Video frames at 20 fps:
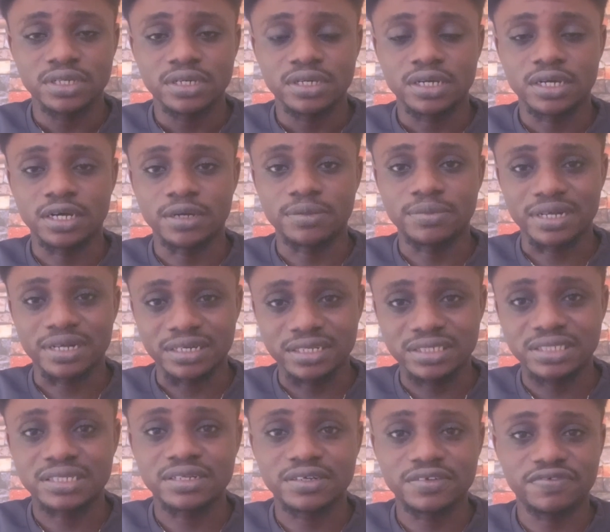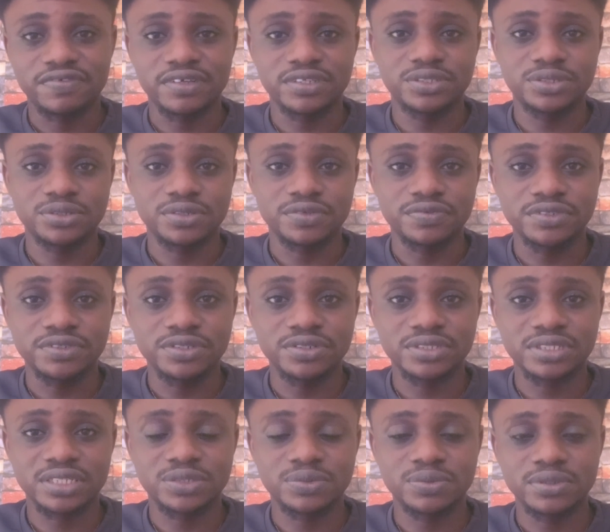adding sound effects to your
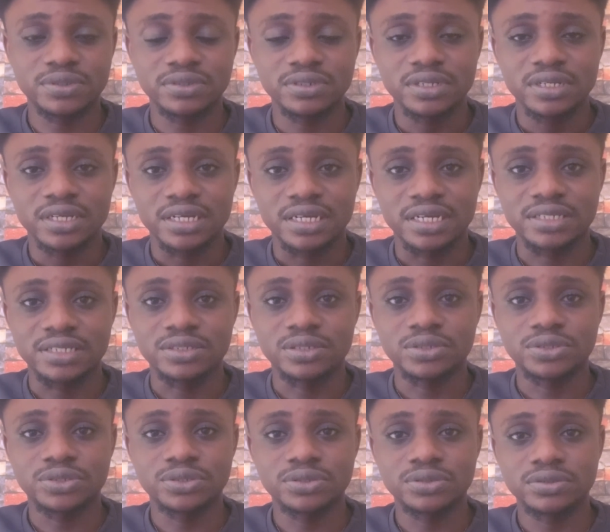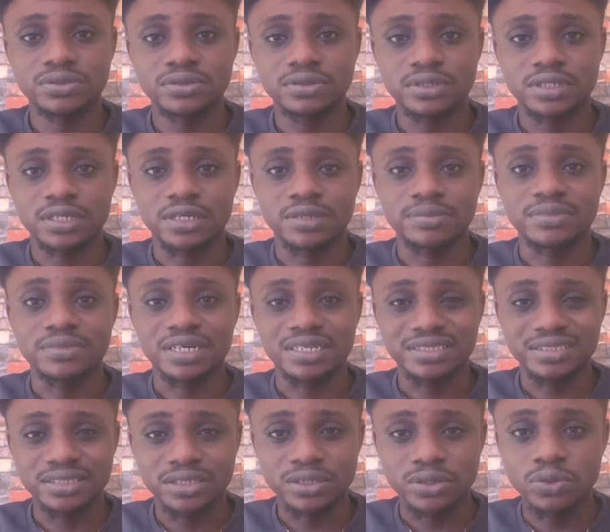videos as well, and also
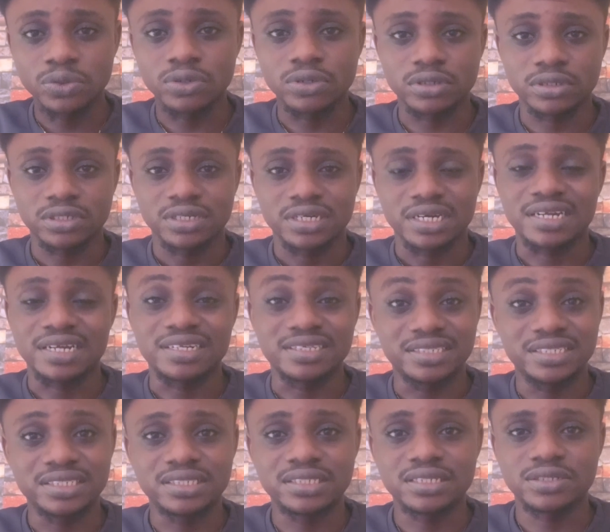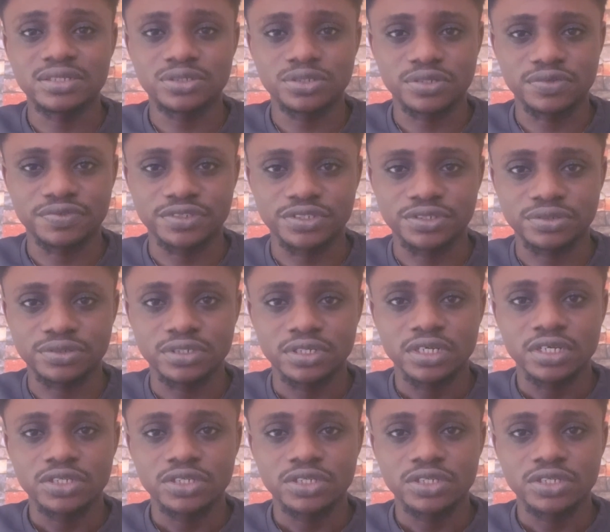adding a hook and a CTA to your video.